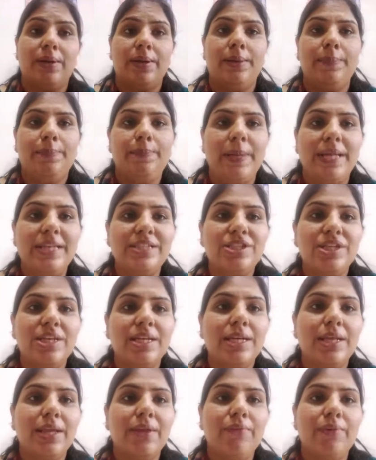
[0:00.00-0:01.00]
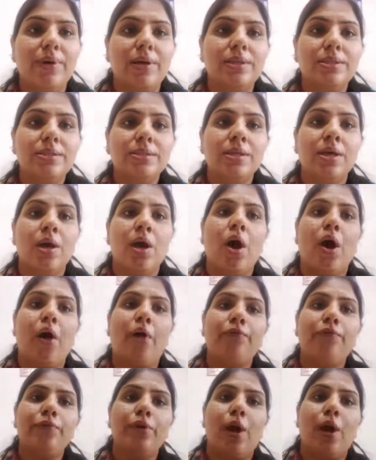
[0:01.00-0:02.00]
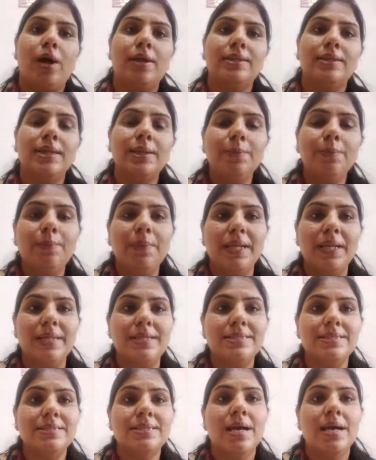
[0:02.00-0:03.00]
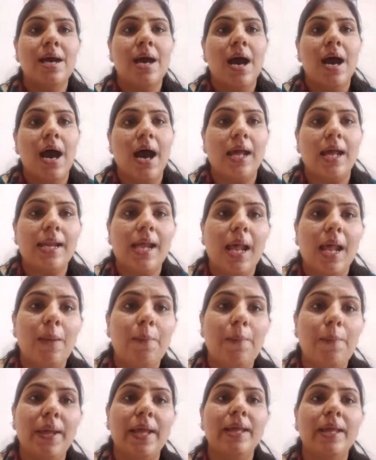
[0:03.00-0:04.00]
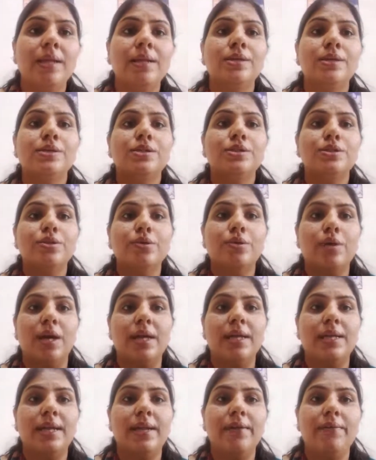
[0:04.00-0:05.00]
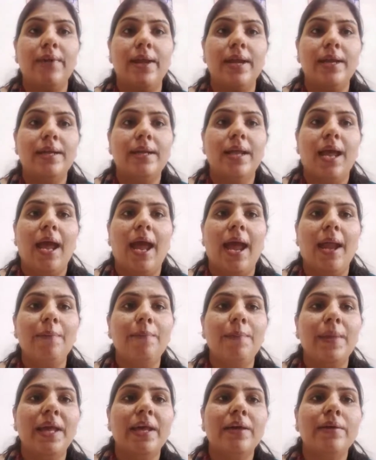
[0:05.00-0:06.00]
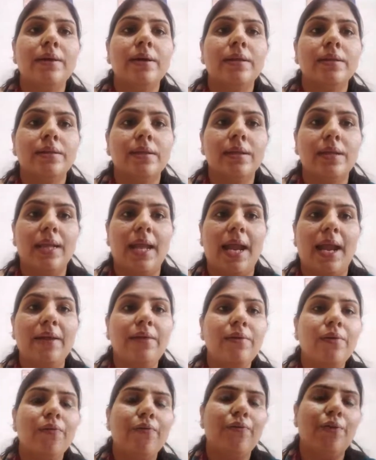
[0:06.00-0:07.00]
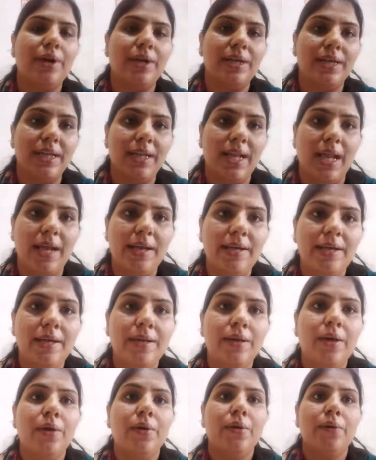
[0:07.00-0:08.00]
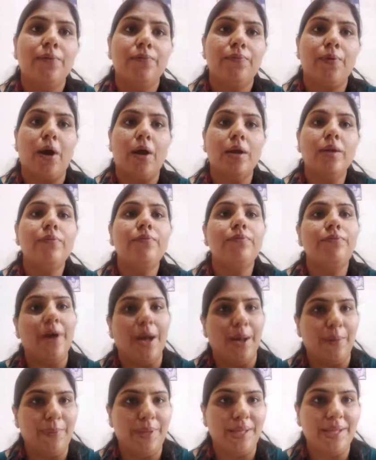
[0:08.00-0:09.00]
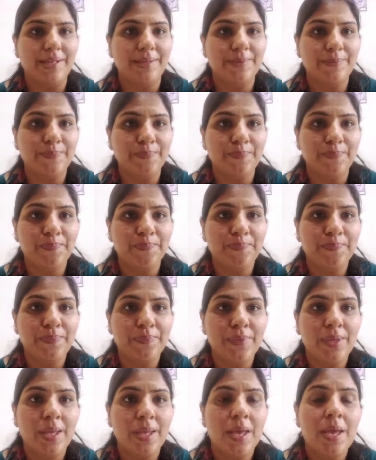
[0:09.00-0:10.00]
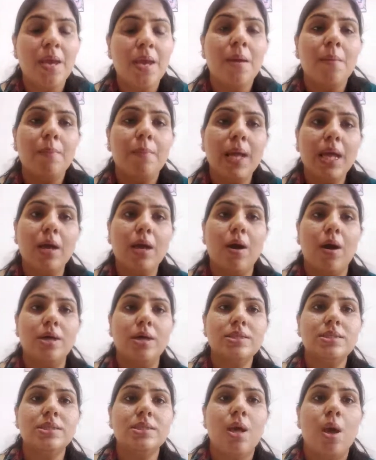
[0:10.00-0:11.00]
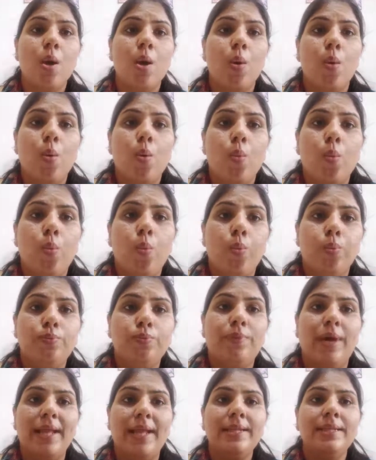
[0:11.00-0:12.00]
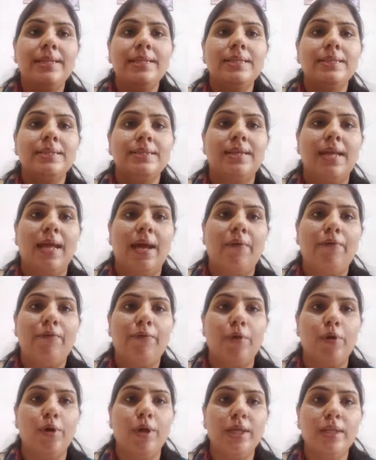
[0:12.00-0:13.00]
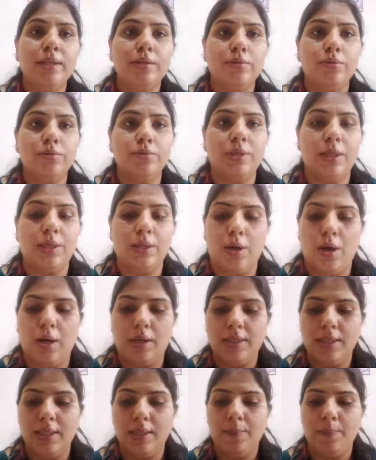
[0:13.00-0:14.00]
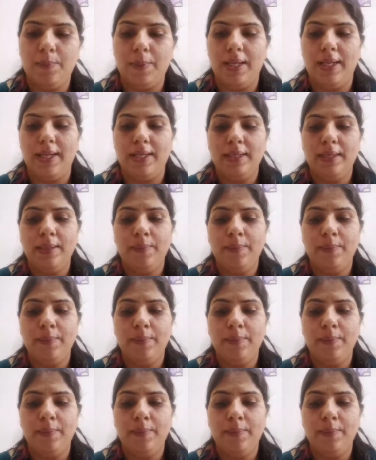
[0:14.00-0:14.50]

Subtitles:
major rivers of northern plains are helping to cultivate and make the land fertile for farming, because when they are flowing through the northern plain,